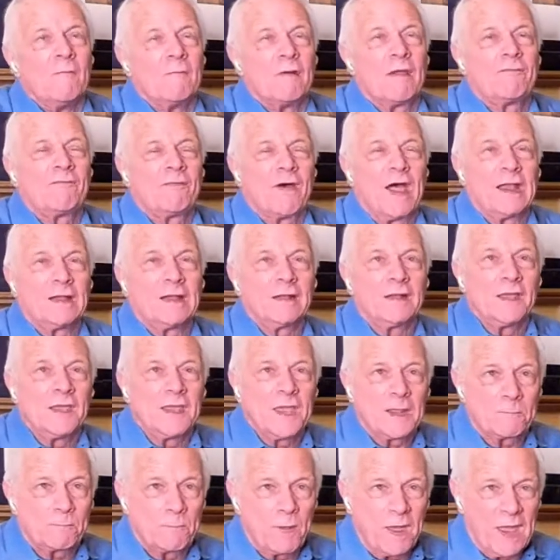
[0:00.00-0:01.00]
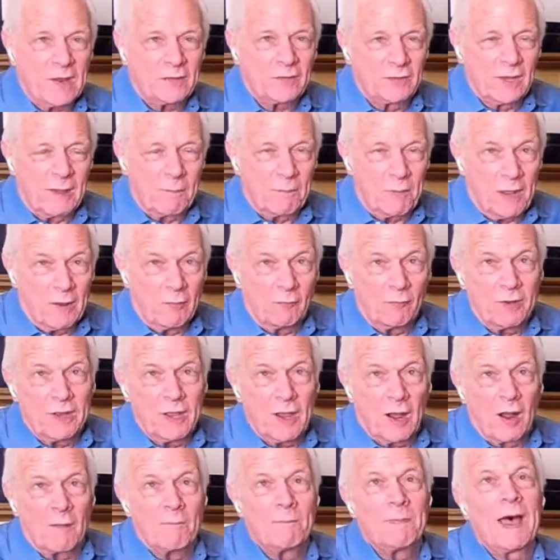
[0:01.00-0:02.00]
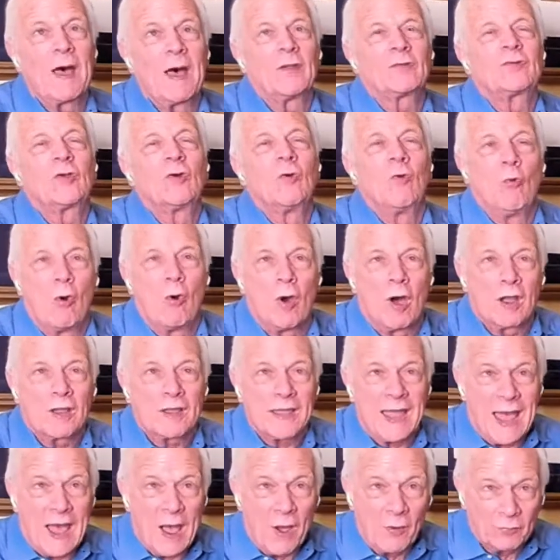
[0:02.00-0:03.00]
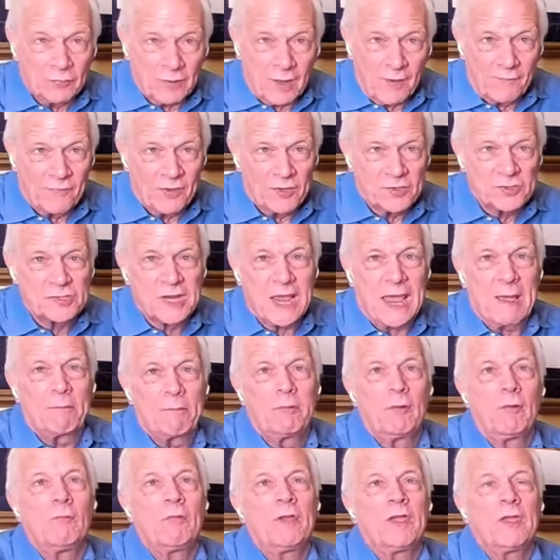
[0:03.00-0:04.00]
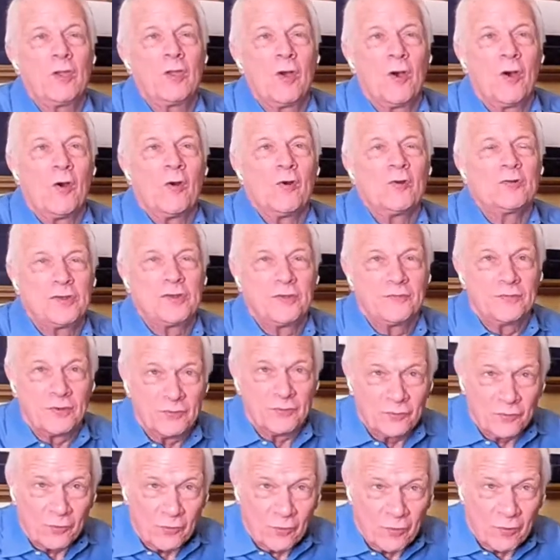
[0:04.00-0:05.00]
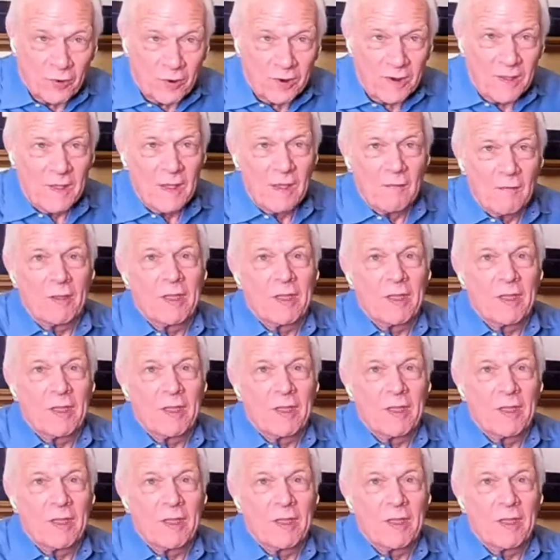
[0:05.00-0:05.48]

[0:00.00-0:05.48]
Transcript: We finally get packed up and we are about to walk out of the chapel. We go to the door.